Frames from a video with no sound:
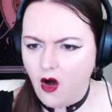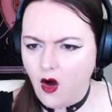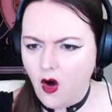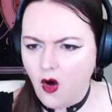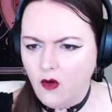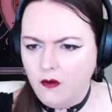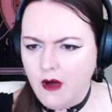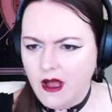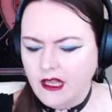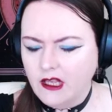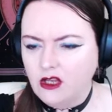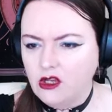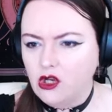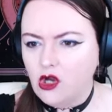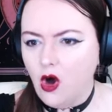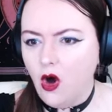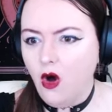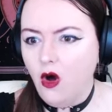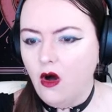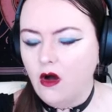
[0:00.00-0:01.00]
Oh my
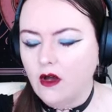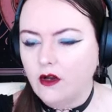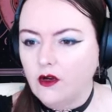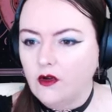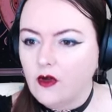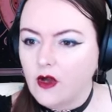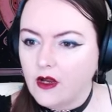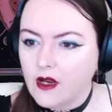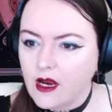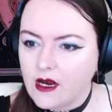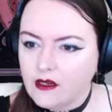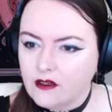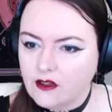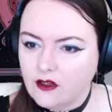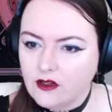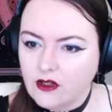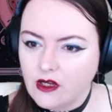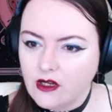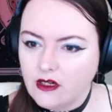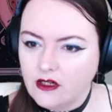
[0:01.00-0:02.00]
god. Okay, so
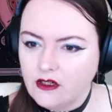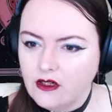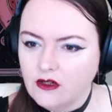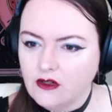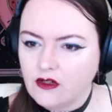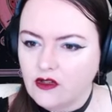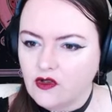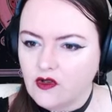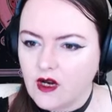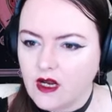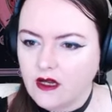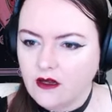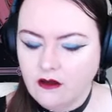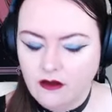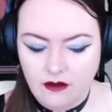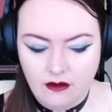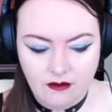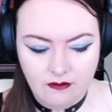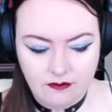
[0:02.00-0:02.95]
32 strength.